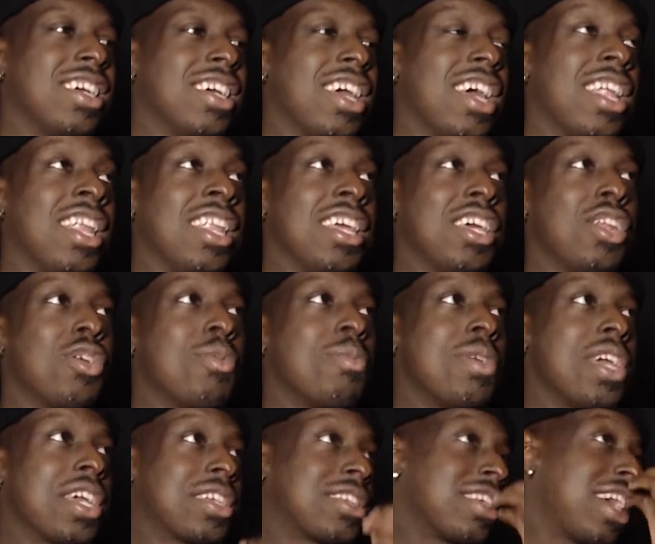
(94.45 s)
Little
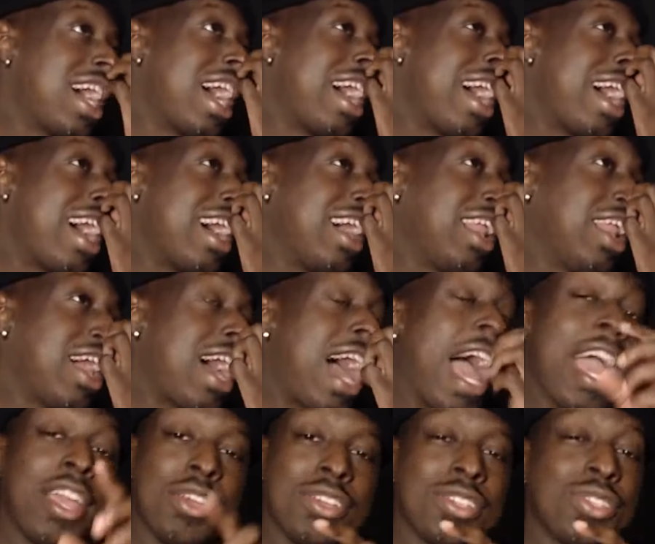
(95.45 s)
Mix. I,
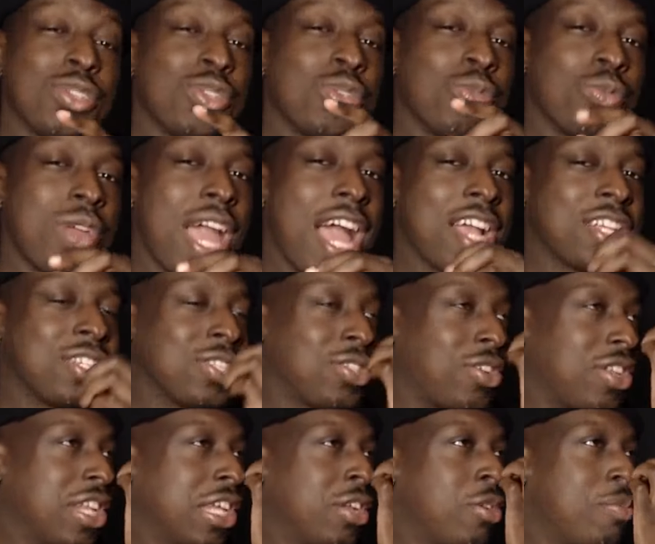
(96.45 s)
I used to do reactions
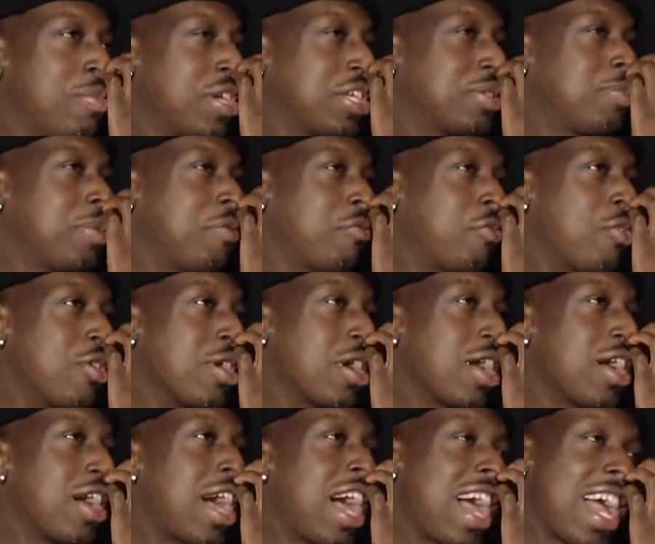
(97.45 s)
on Little Mix before.
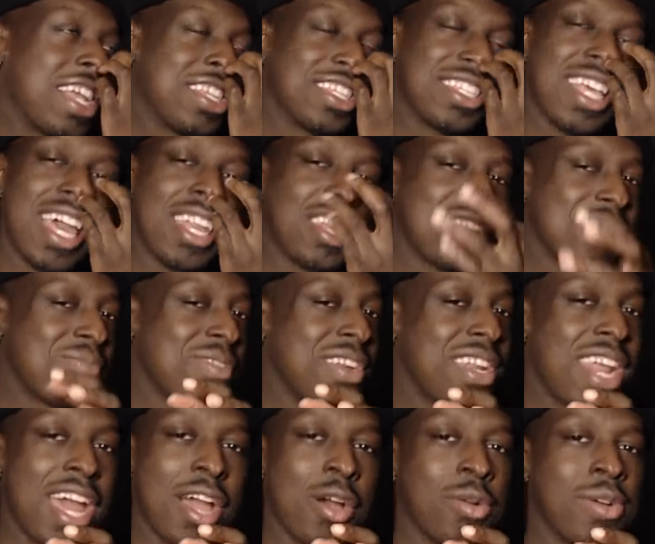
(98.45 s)
I just had to put
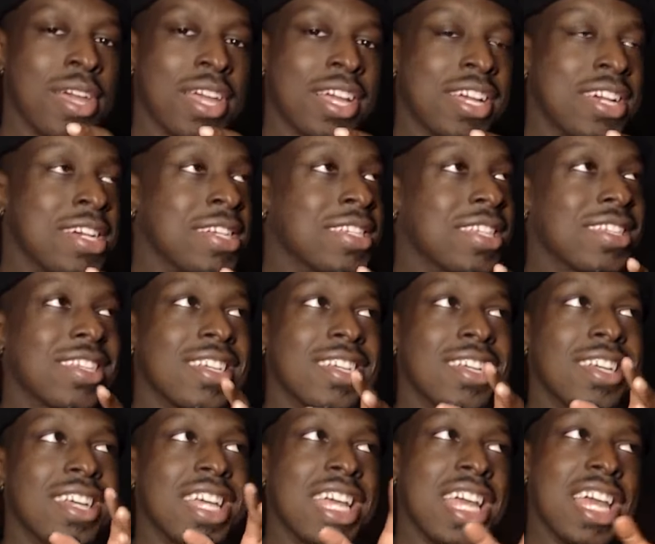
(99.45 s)
that away because
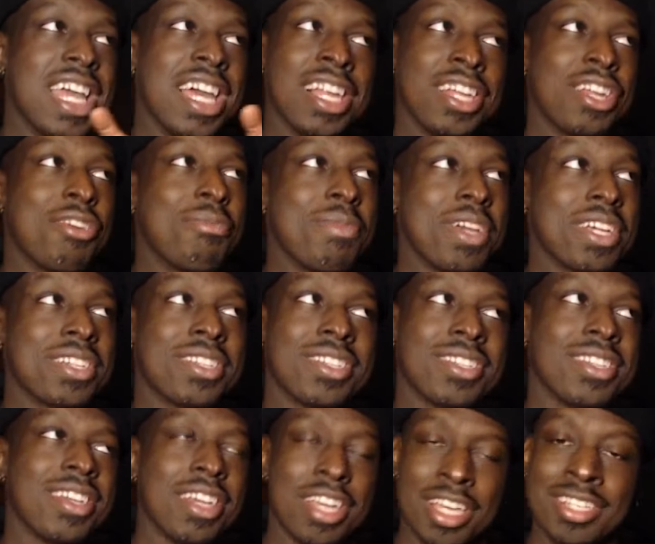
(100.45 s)
Little Mix
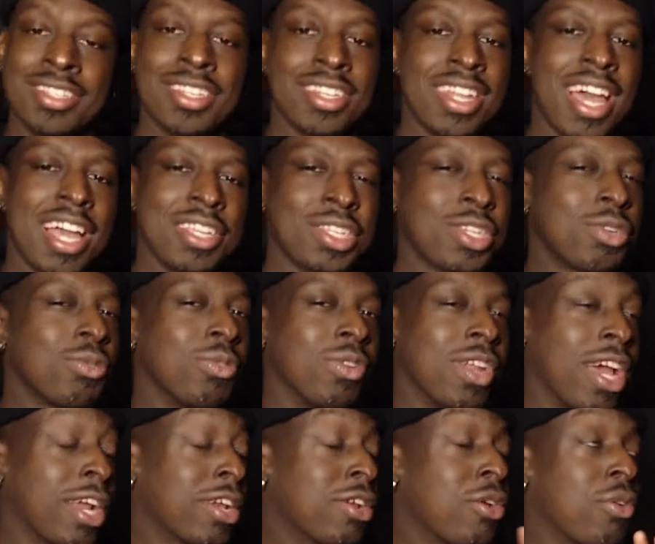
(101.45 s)
is a nice crew.
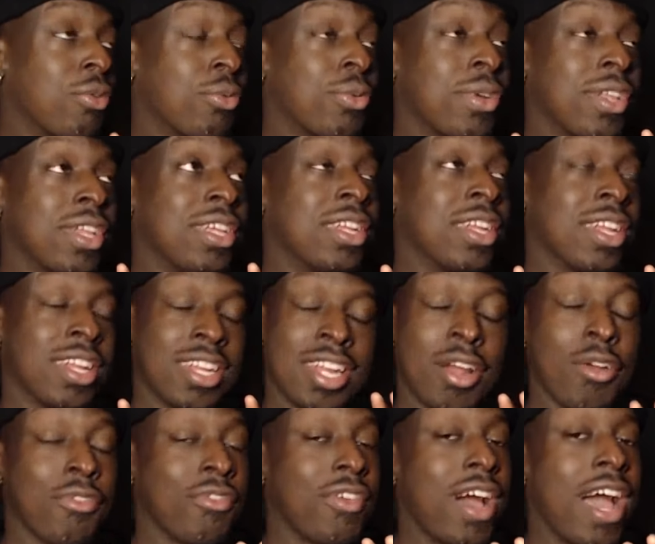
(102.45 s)
Like they're really
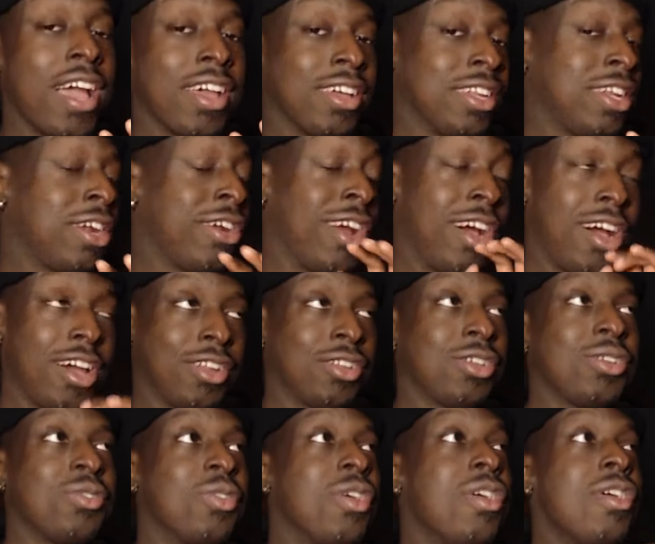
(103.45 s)
they're fire. They're hot
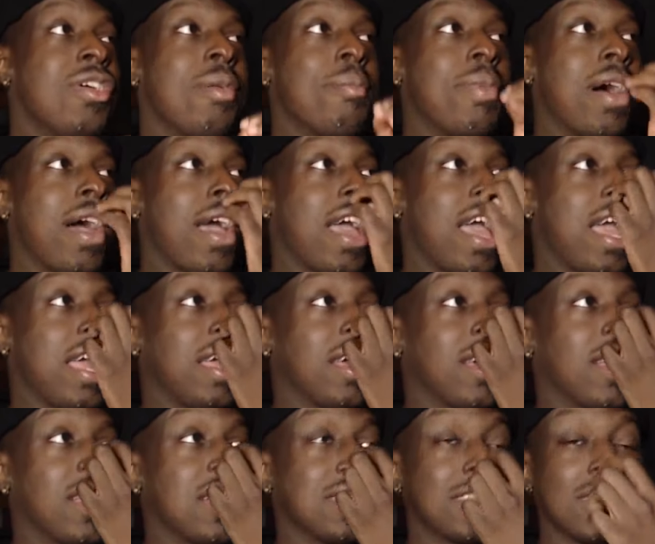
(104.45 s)
too. But hey,
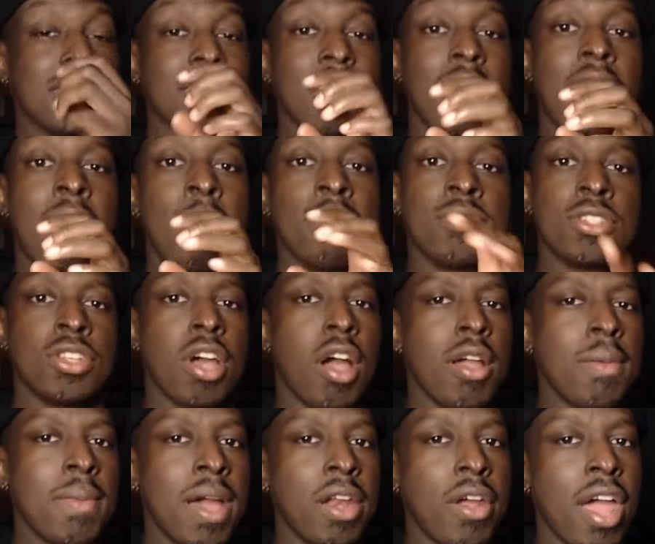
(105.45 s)
listen, I'm
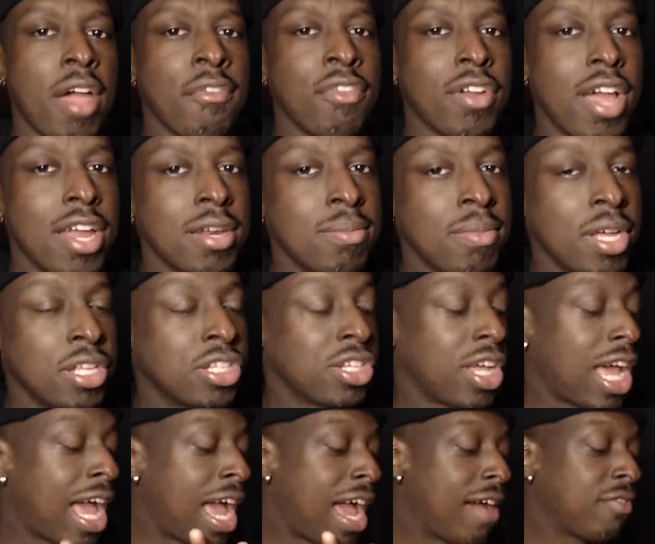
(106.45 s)
sorry by the way, I forgot to mention
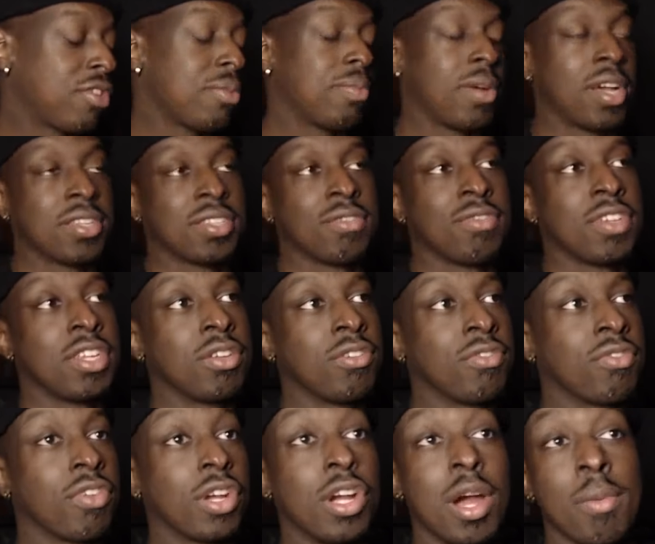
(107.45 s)
I have to pause the video
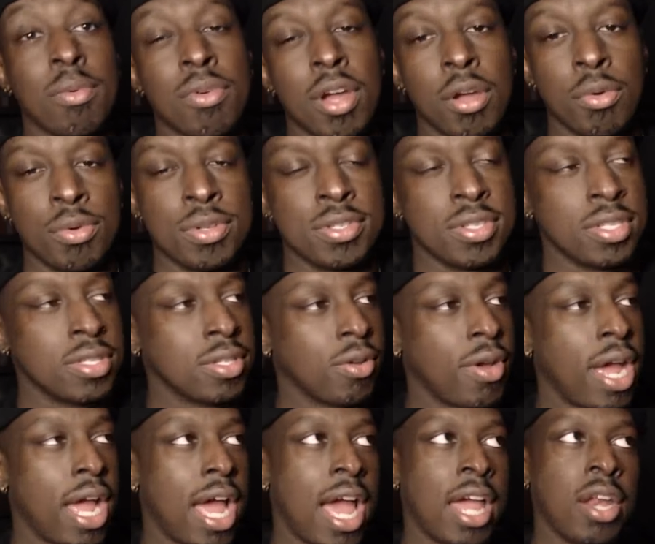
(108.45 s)
for copyright reasons,
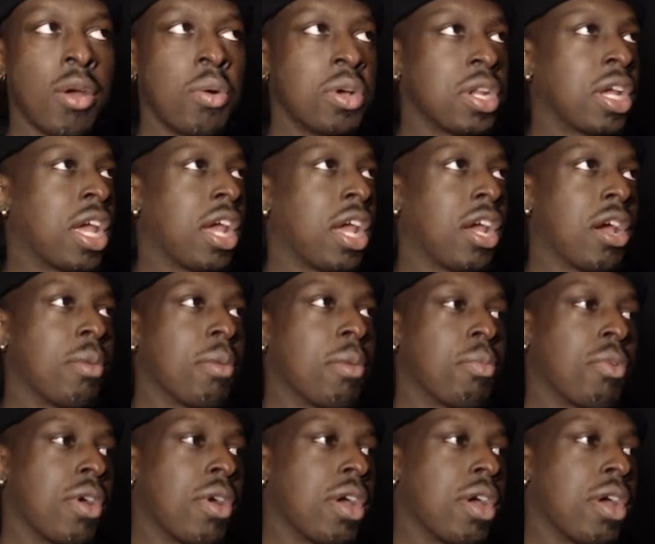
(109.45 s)
right? I don't want to get copyright.